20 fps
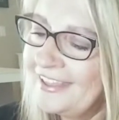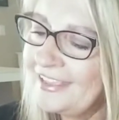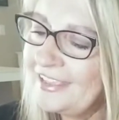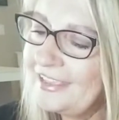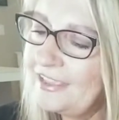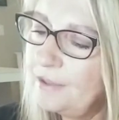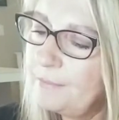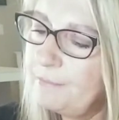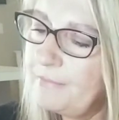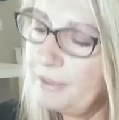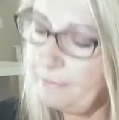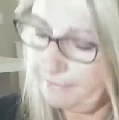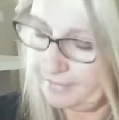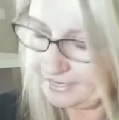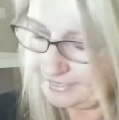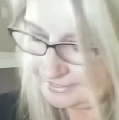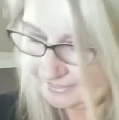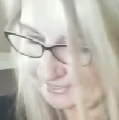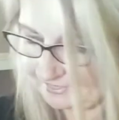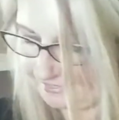
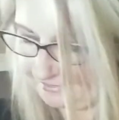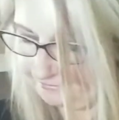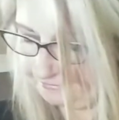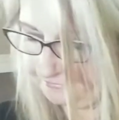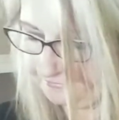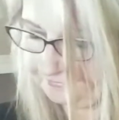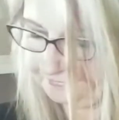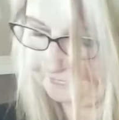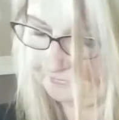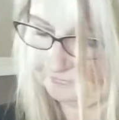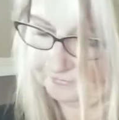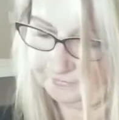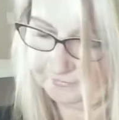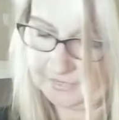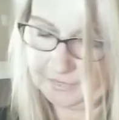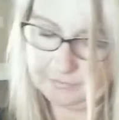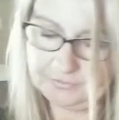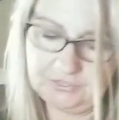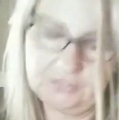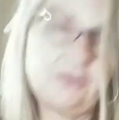Commitment.
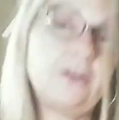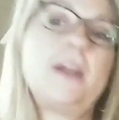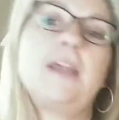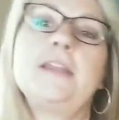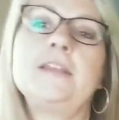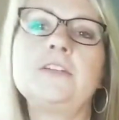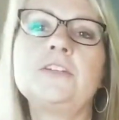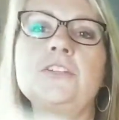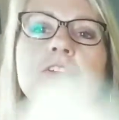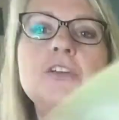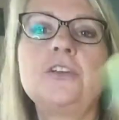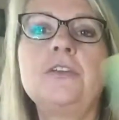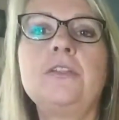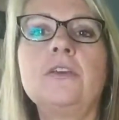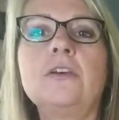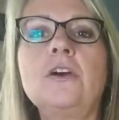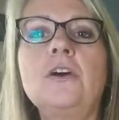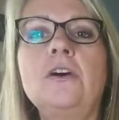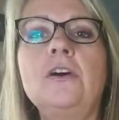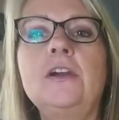I'm sorry I didn't show you
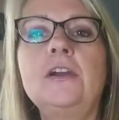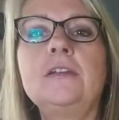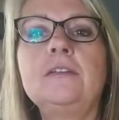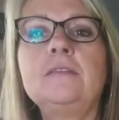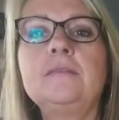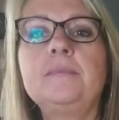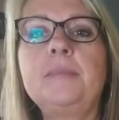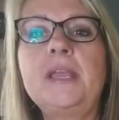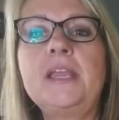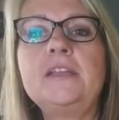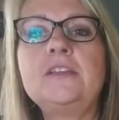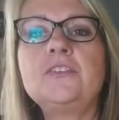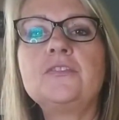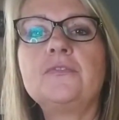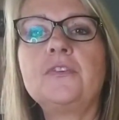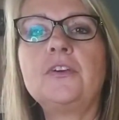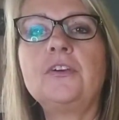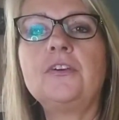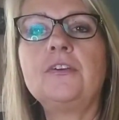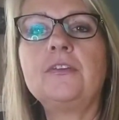the card. Page
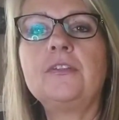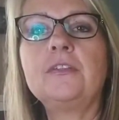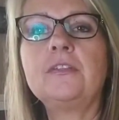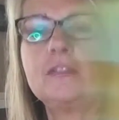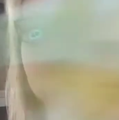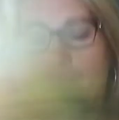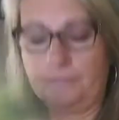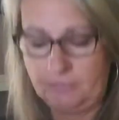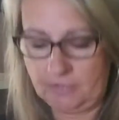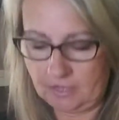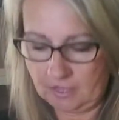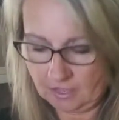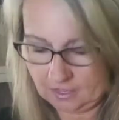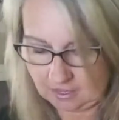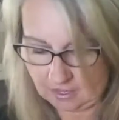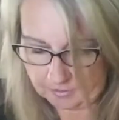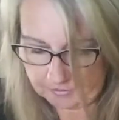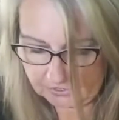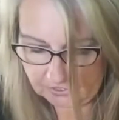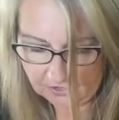of earth.
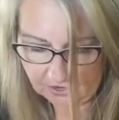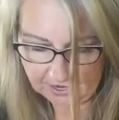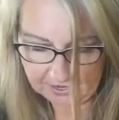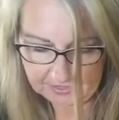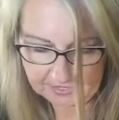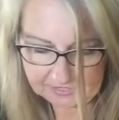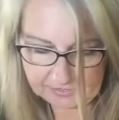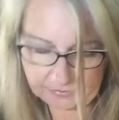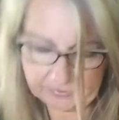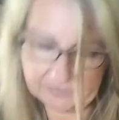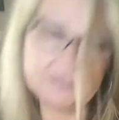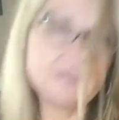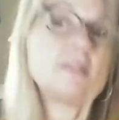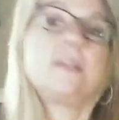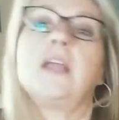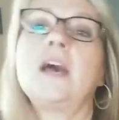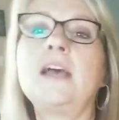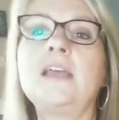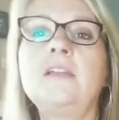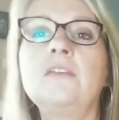I'm sorry, this was the
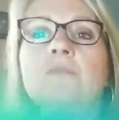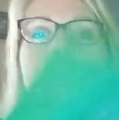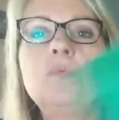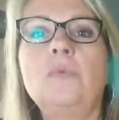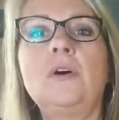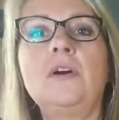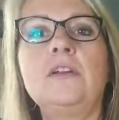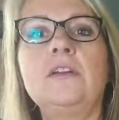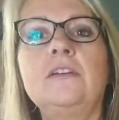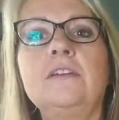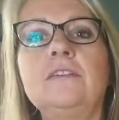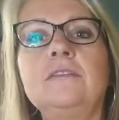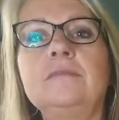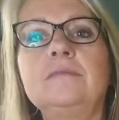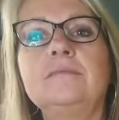9 of water.